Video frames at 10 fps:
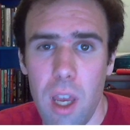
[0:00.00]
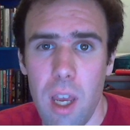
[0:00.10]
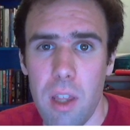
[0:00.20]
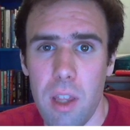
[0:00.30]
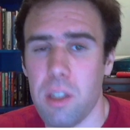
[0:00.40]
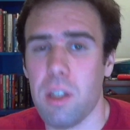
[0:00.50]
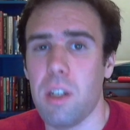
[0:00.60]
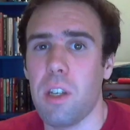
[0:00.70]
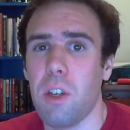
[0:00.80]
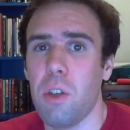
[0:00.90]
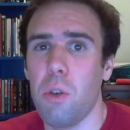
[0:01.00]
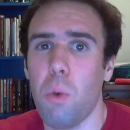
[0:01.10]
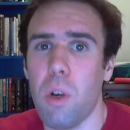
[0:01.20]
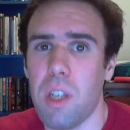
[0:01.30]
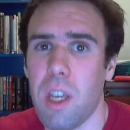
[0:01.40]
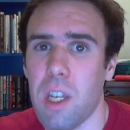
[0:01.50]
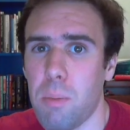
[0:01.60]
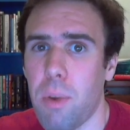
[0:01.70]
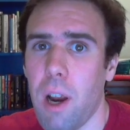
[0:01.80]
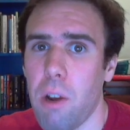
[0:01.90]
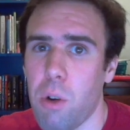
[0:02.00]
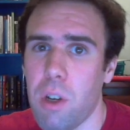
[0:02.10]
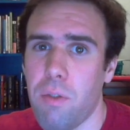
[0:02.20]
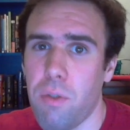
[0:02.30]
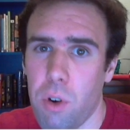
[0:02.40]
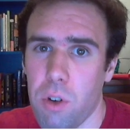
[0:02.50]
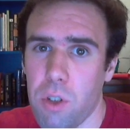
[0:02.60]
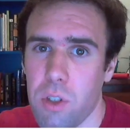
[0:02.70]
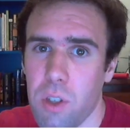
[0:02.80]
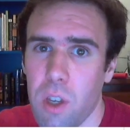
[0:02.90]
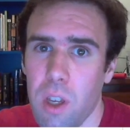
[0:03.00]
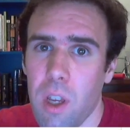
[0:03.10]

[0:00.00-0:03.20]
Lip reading: and that's going to tell you what takes priority first.